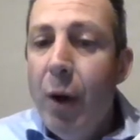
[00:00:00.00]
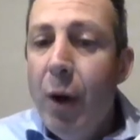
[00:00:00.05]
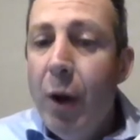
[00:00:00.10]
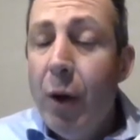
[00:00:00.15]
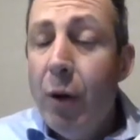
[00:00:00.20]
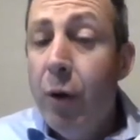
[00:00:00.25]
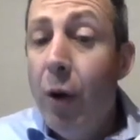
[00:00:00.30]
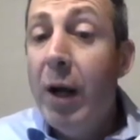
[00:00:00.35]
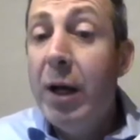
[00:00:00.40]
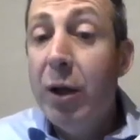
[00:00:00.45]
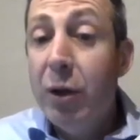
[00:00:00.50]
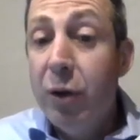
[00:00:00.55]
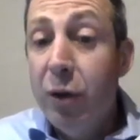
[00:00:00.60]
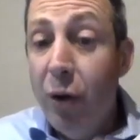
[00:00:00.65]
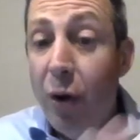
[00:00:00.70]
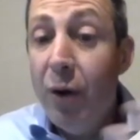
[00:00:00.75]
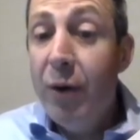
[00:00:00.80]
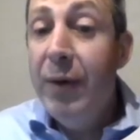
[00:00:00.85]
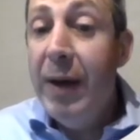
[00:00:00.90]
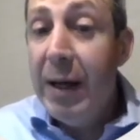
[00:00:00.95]
Like a lot
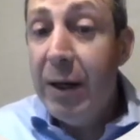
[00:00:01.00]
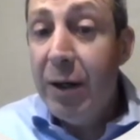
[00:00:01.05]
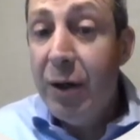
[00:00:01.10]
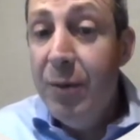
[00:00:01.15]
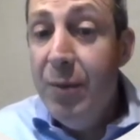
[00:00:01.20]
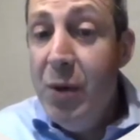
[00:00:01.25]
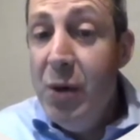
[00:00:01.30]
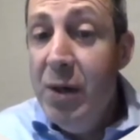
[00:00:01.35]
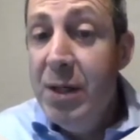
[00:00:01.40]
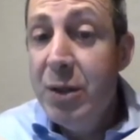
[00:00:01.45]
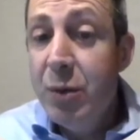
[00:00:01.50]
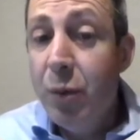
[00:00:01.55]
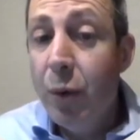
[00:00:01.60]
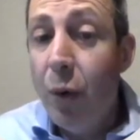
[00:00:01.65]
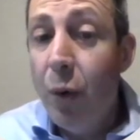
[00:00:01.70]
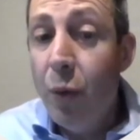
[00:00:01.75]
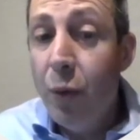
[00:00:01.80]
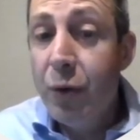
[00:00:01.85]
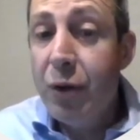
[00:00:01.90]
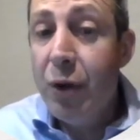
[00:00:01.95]
of our communities, we'll
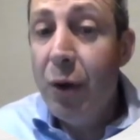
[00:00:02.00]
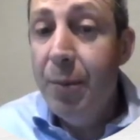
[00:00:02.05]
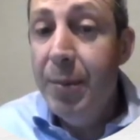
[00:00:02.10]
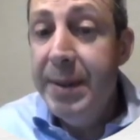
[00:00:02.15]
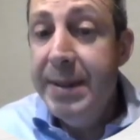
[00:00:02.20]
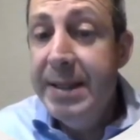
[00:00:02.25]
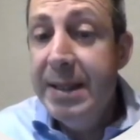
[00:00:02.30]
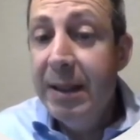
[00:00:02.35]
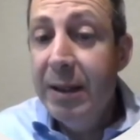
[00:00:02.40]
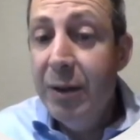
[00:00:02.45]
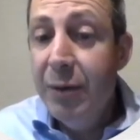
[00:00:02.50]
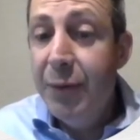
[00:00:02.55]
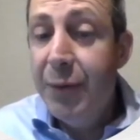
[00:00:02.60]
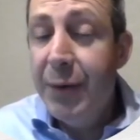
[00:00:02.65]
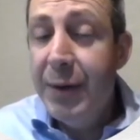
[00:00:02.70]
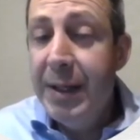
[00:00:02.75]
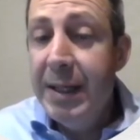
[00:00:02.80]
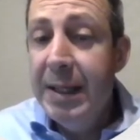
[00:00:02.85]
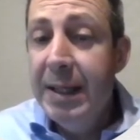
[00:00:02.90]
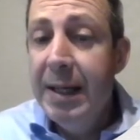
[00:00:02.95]
also be
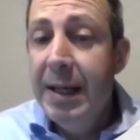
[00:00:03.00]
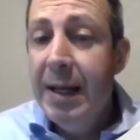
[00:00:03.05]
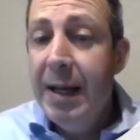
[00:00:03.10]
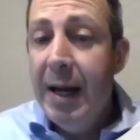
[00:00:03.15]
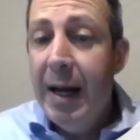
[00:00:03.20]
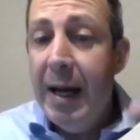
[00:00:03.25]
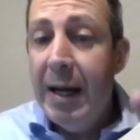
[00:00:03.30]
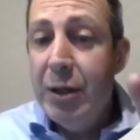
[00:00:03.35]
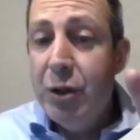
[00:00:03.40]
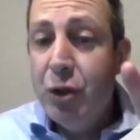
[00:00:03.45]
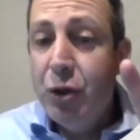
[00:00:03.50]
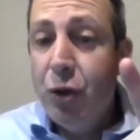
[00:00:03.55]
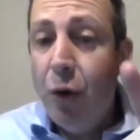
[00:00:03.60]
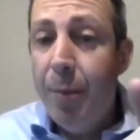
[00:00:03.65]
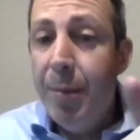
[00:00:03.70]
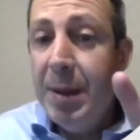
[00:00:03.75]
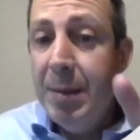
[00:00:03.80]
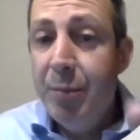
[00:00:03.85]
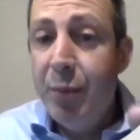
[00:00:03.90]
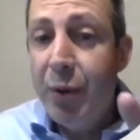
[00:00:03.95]
delivering a
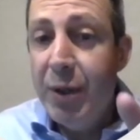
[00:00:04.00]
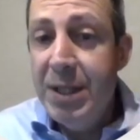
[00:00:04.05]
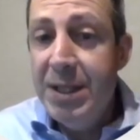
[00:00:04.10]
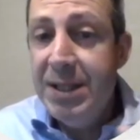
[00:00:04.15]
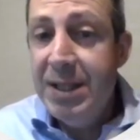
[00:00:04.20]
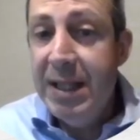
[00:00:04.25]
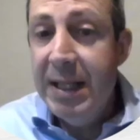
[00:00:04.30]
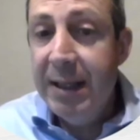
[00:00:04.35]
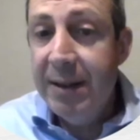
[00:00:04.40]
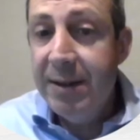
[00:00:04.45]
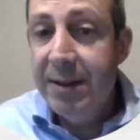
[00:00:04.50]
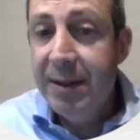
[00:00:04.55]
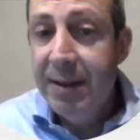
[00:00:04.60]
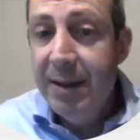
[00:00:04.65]
shopping precinct